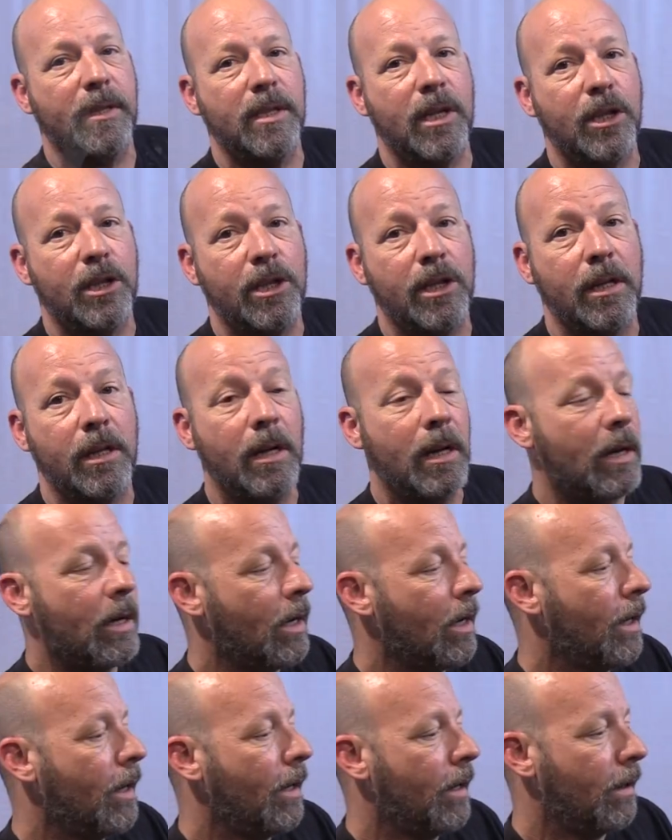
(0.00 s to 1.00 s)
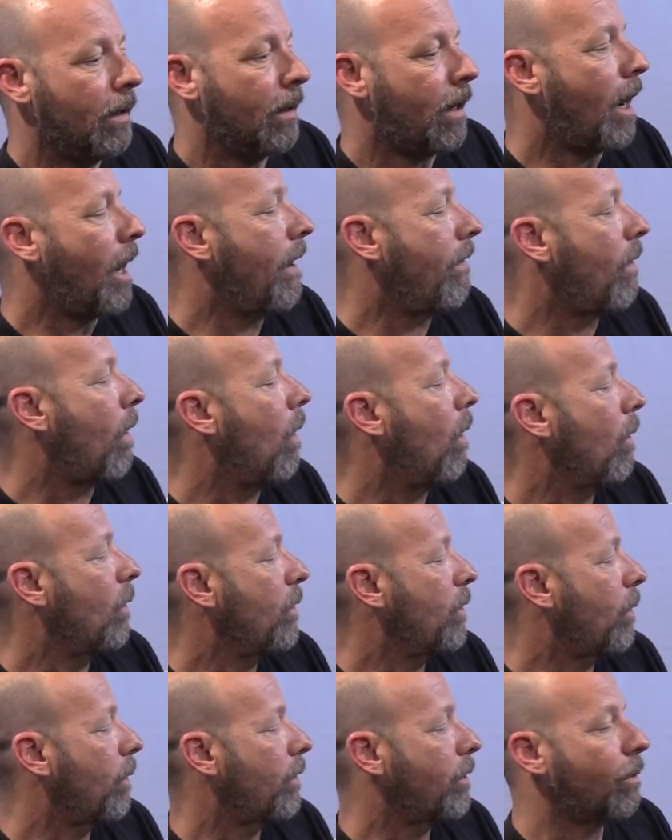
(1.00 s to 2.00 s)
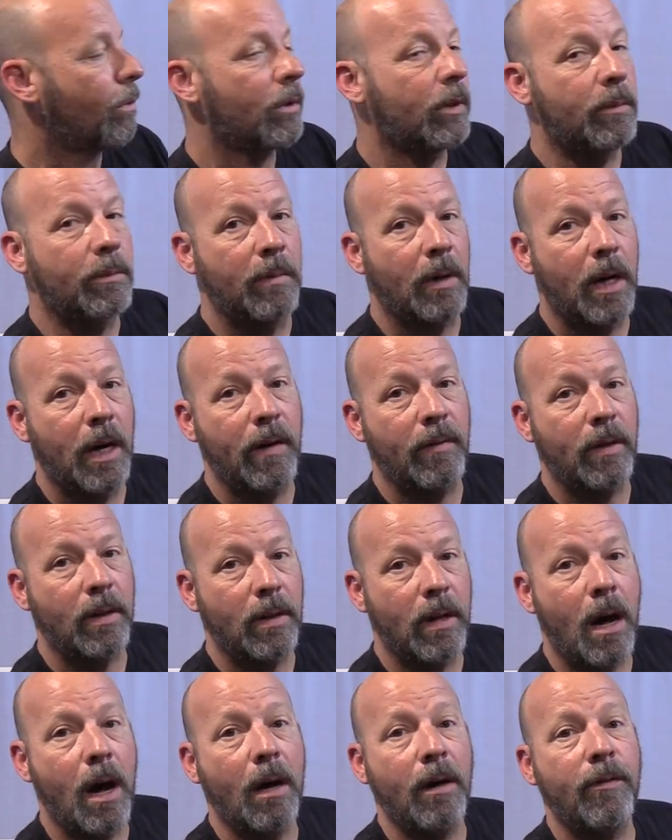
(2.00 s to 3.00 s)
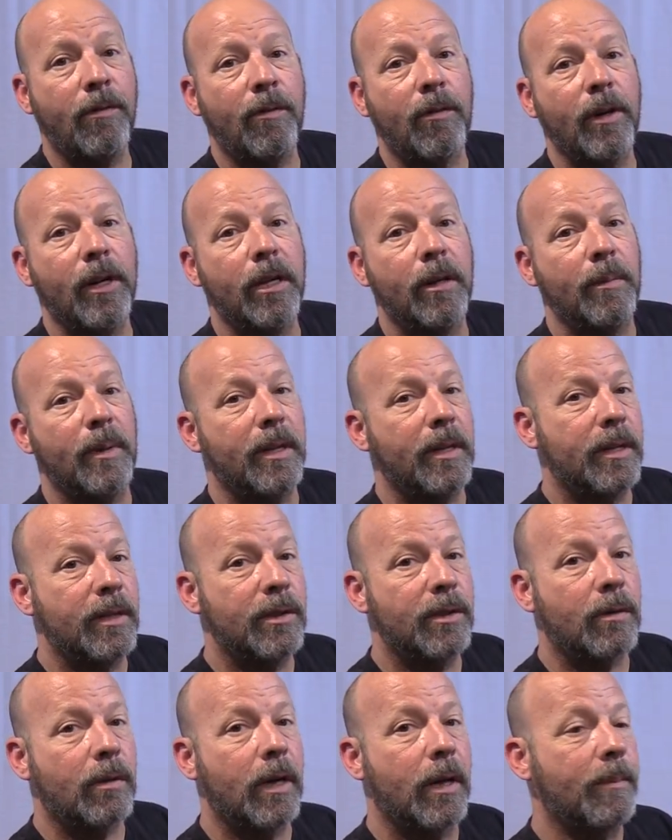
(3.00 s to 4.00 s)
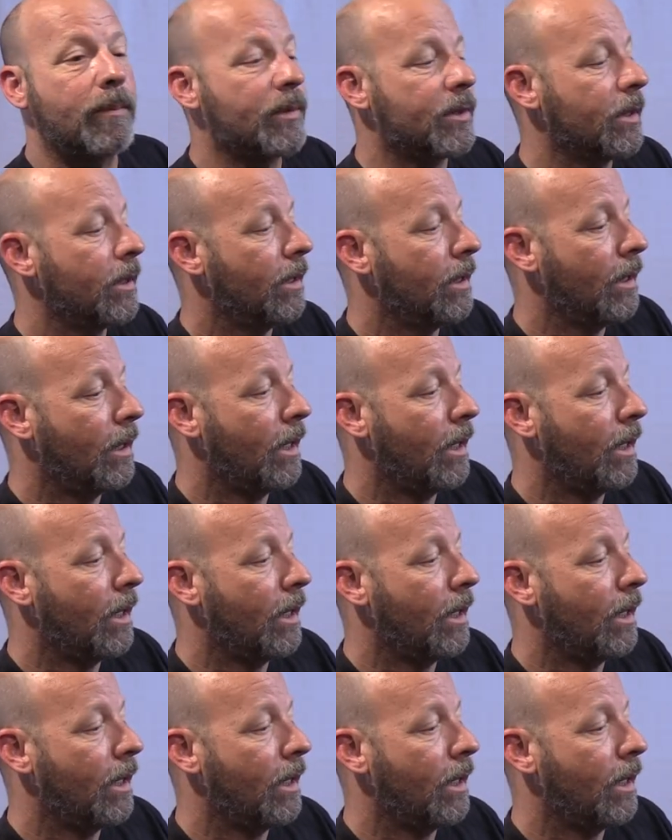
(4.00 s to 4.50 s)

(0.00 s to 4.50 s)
position. I have all sorts of room. I have a lot of freedom in these grips.